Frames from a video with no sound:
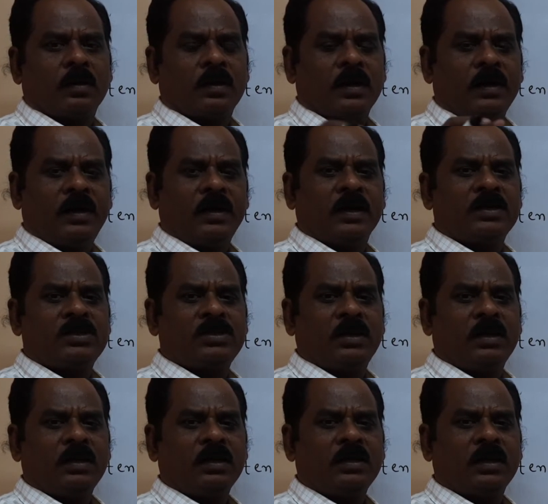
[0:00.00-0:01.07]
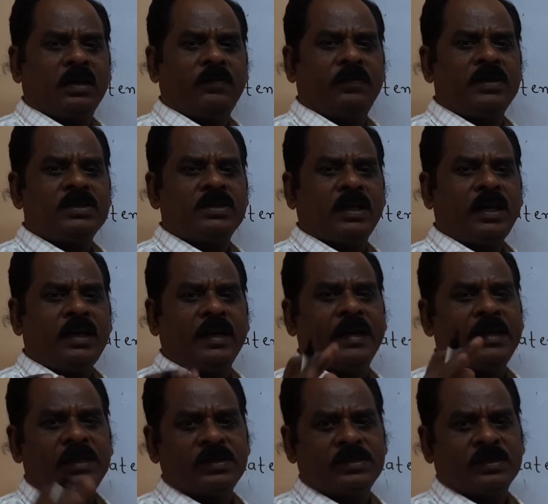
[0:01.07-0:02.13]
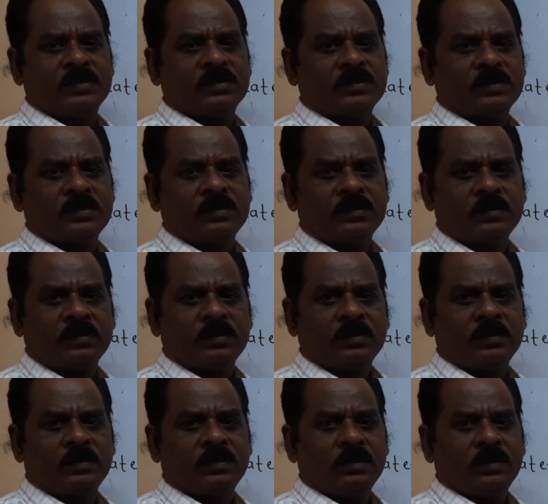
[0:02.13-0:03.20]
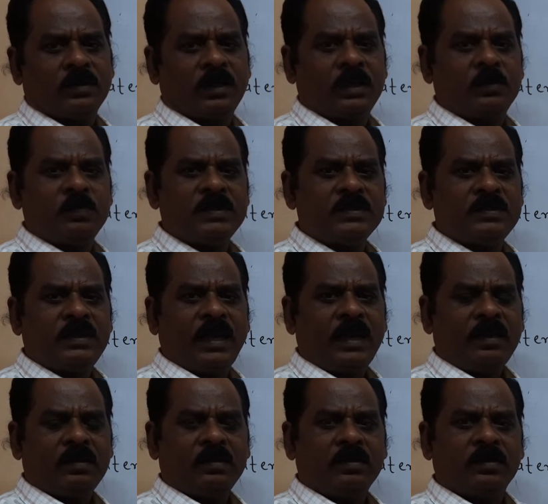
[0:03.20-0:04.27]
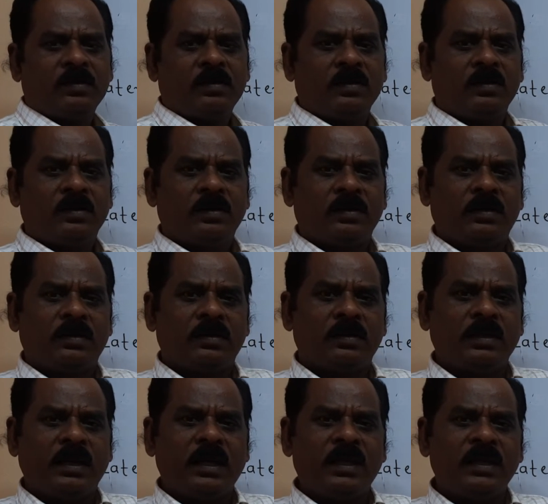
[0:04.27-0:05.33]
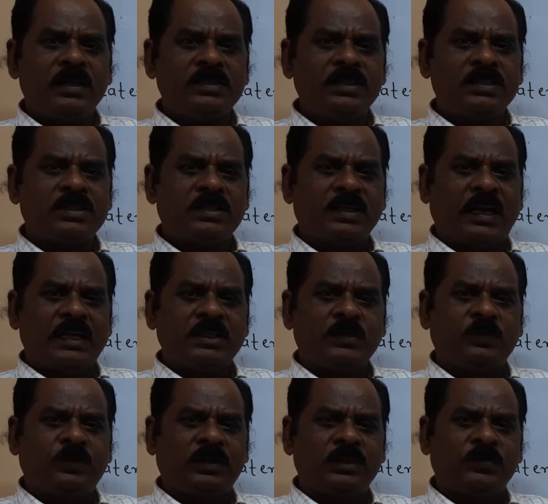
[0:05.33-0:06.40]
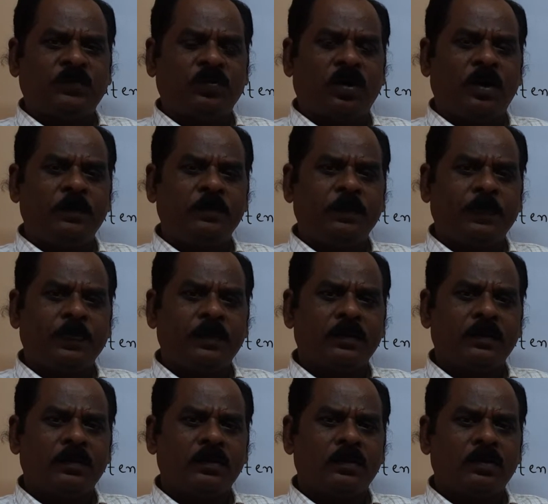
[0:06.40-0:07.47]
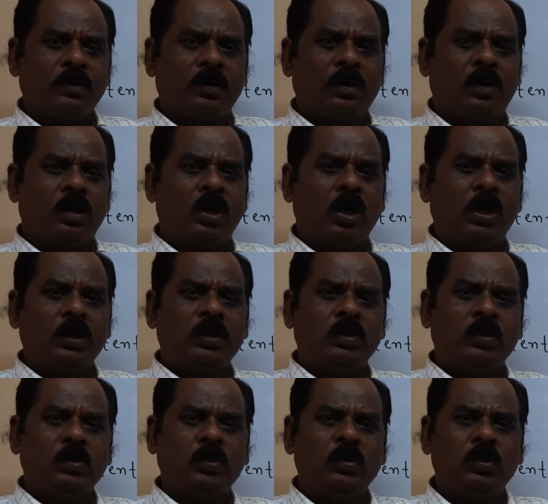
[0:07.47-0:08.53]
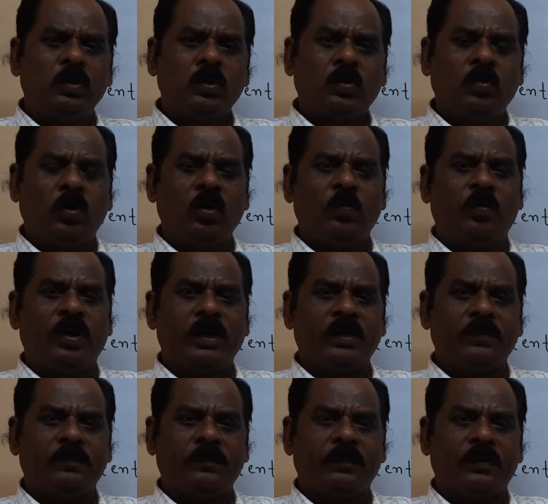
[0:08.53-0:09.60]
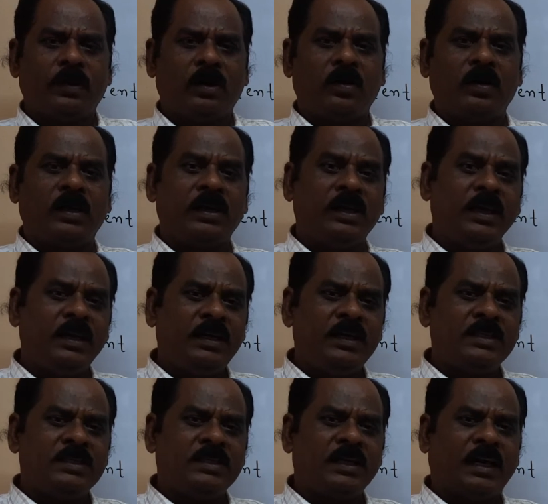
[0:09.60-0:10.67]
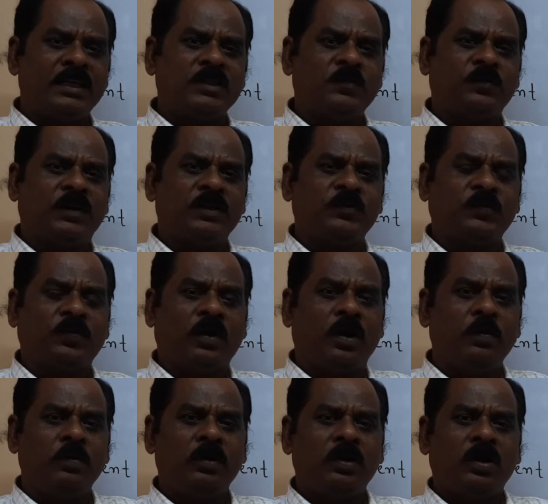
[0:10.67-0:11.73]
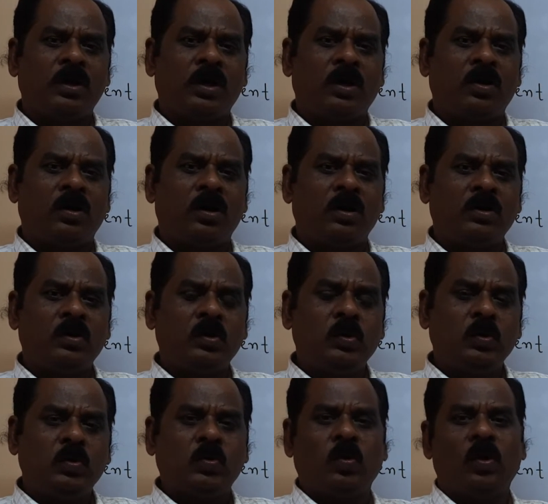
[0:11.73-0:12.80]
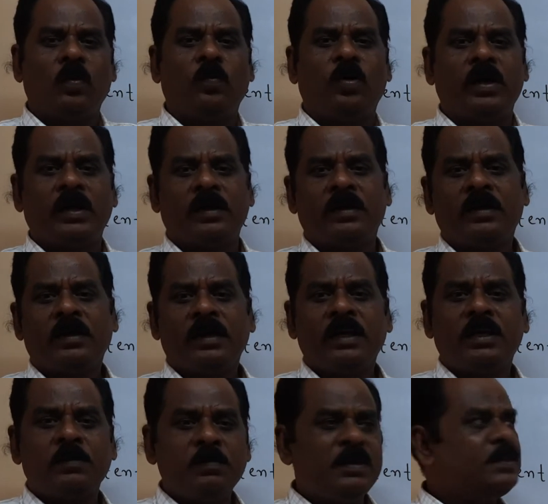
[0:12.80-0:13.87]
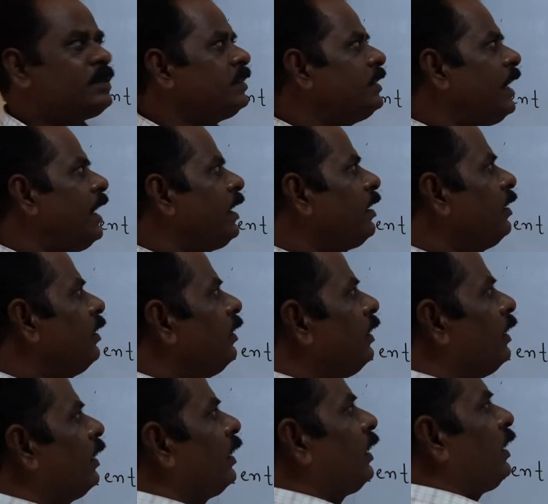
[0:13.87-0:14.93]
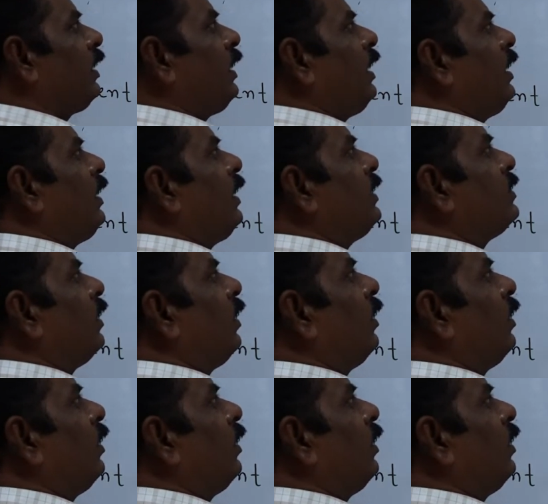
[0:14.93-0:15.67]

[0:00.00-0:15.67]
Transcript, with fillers: conduction, convection and radiations. It means that the energy is transfers from hot to cold body, or heat is transfers from hot to cold body. It means that heat is